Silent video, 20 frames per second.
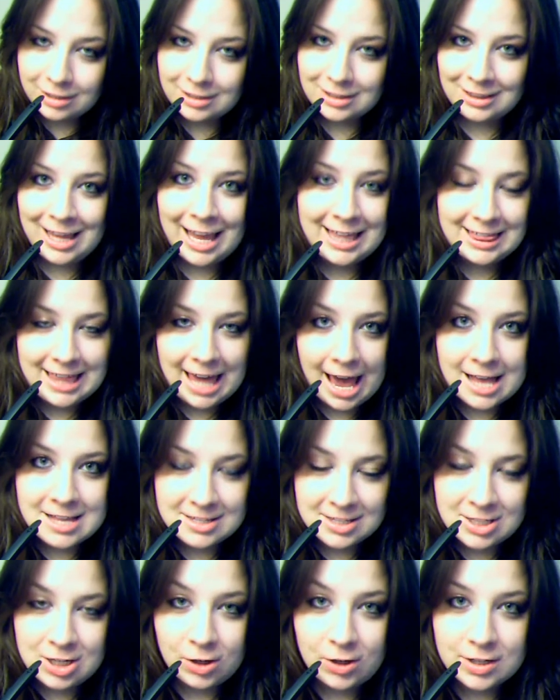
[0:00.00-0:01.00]
that.
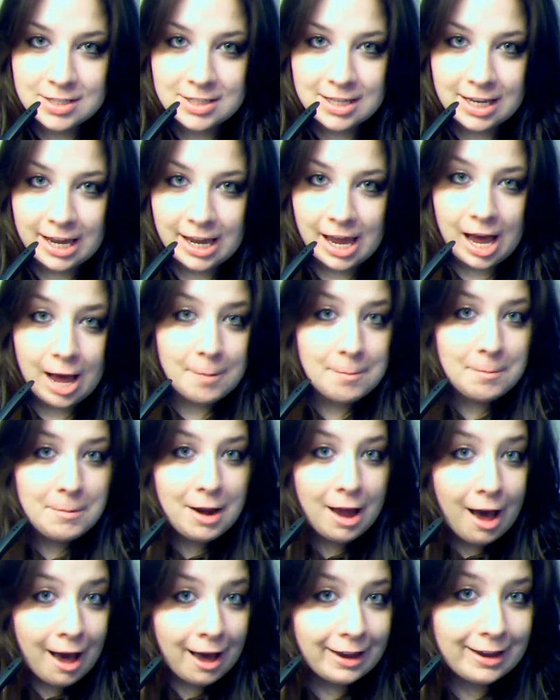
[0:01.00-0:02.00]
Seriously, I'm
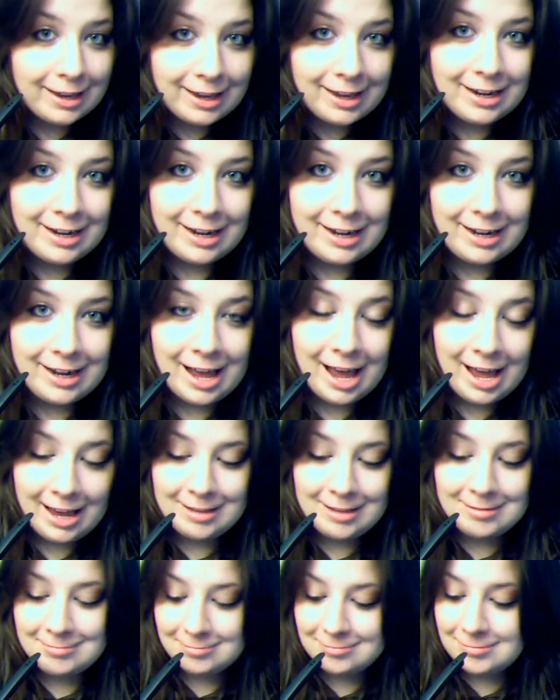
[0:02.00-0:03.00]
not kidding.
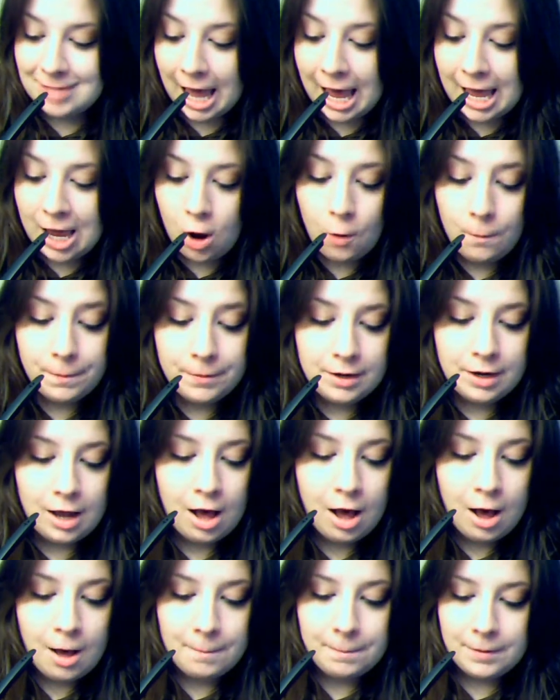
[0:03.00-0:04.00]
I opened it
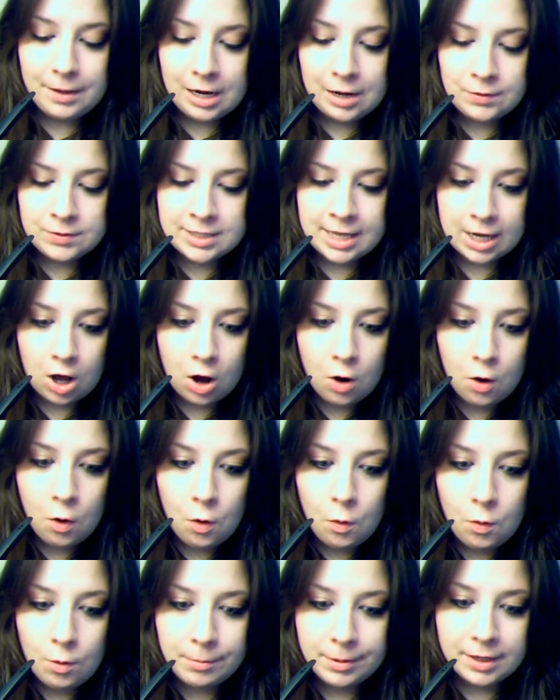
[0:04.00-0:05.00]
up and I was like,
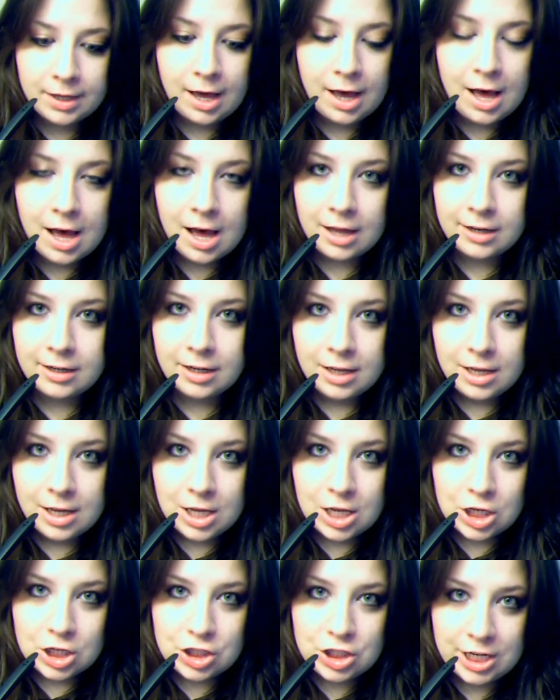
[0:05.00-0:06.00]
oh my God,
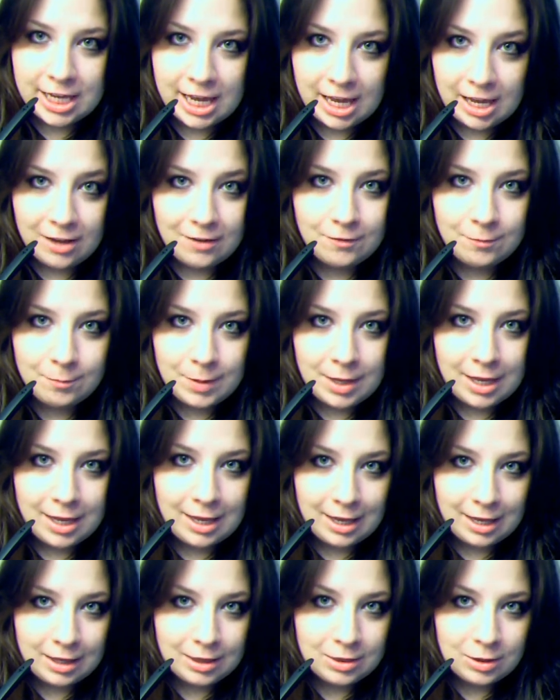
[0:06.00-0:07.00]
she gave
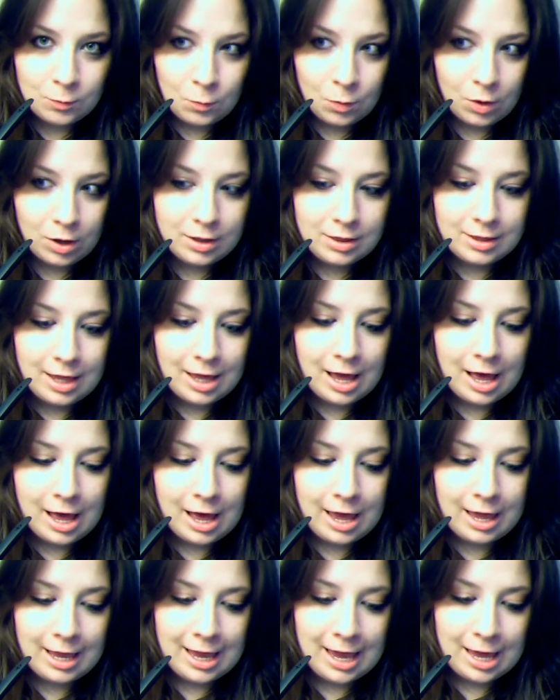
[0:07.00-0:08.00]
me the one that
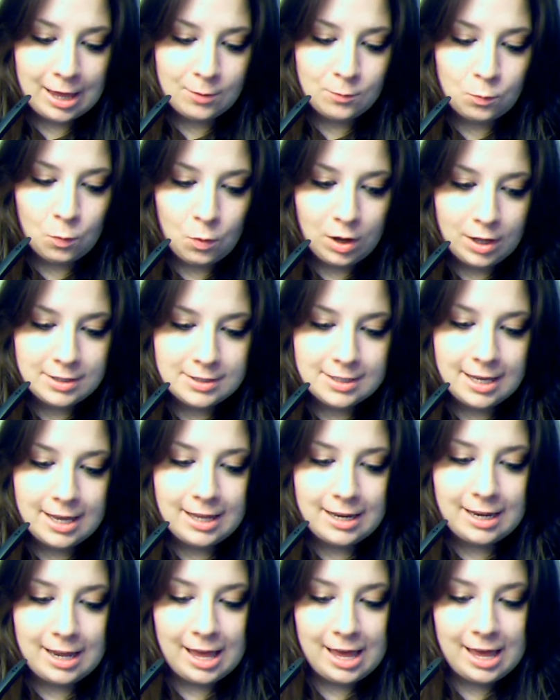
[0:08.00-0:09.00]
I had
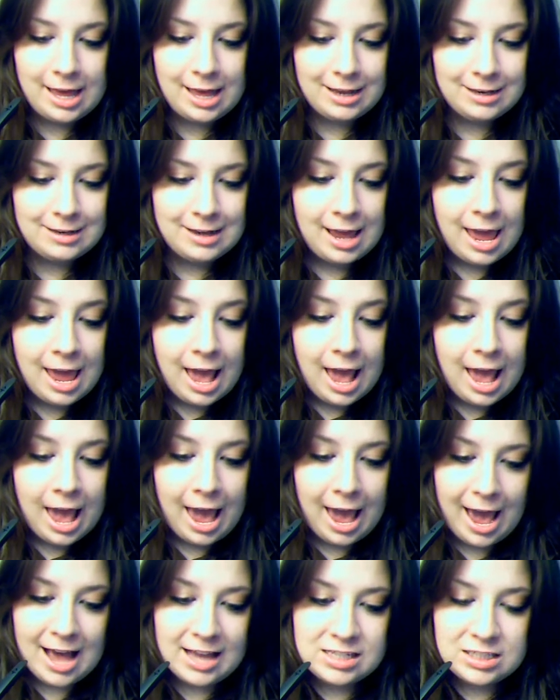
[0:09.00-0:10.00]
wanted and
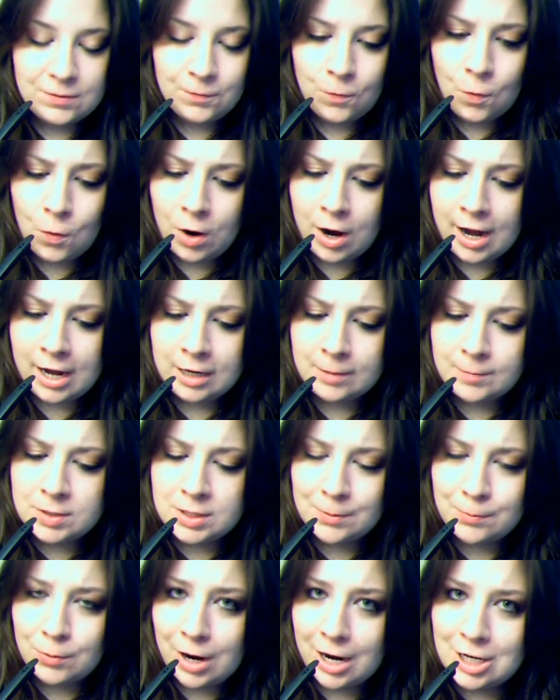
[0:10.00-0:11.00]
asked for, and I'm
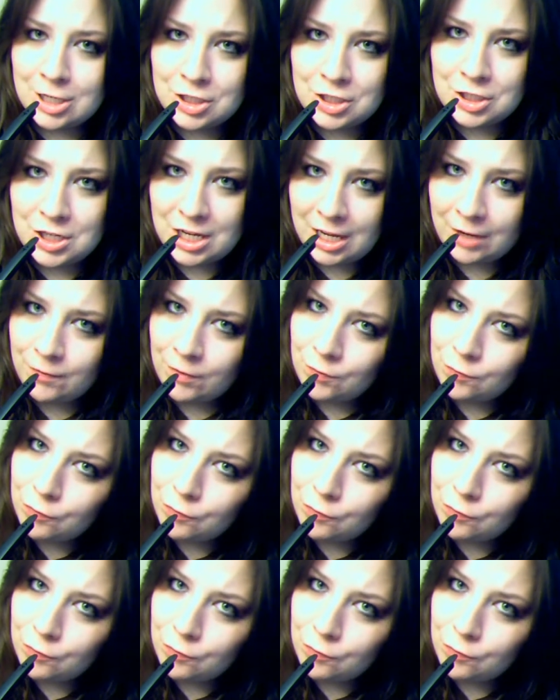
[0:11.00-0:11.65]
surprised she even